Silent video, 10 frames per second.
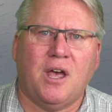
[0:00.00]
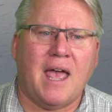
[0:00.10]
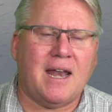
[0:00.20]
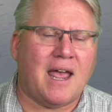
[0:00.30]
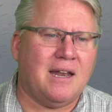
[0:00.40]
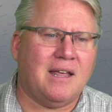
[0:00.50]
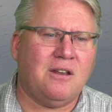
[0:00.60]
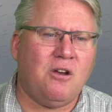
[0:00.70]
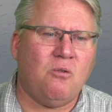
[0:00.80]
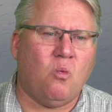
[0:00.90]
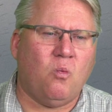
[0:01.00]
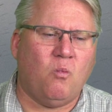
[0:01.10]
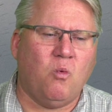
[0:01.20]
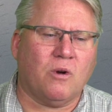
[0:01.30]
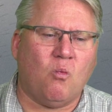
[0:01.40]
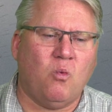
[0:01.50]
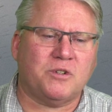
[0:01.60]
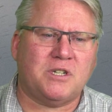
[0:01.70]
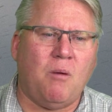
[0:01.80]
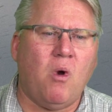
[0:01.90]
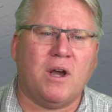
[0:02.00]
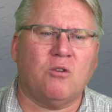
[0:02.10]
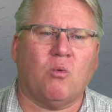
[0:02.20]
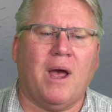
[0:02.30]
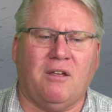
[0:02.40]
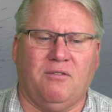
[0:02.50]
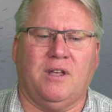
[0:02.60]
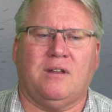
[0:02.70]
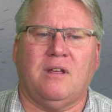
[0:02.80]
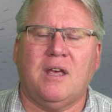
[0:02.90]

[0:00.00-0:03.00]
And we're somewhat irrelevant